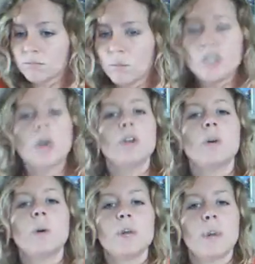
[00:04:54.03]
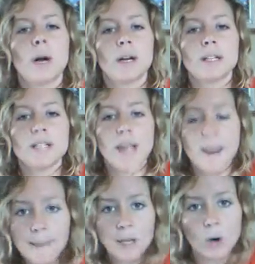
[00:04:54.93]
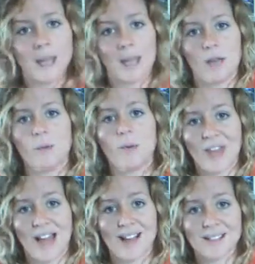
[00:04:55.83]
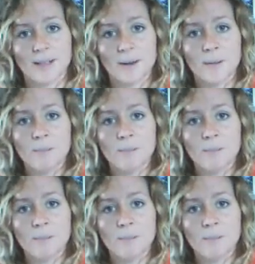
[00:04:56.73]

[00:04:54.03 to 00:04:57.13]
we don't know what our part is and be okay with that.